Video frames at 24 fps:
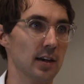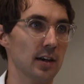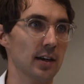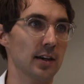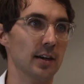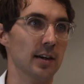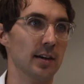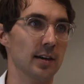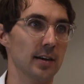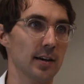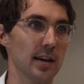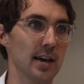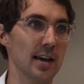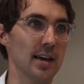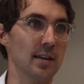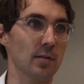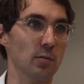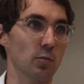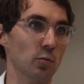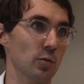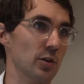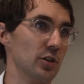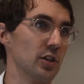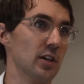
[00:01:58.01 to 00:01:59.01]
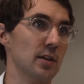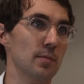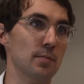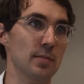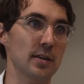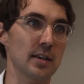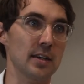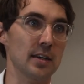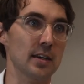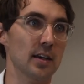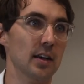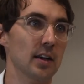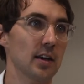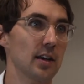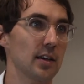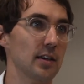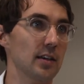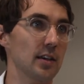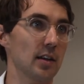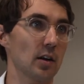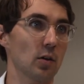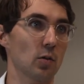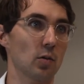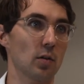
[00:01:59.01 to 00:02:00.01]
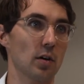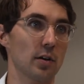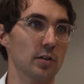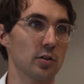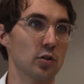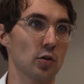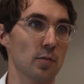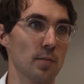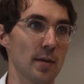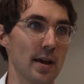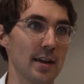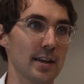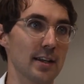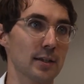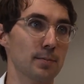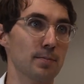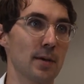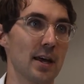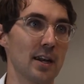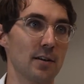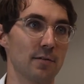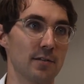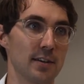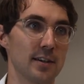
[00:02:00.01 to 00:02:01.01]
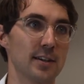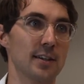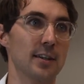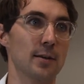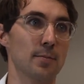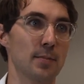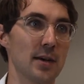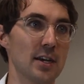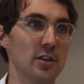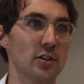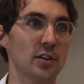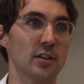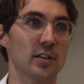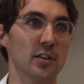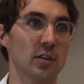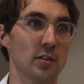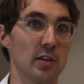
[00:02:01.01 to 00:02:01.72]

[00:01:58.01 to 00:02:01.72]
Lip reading: and which can be a tremendous benefit to the patient.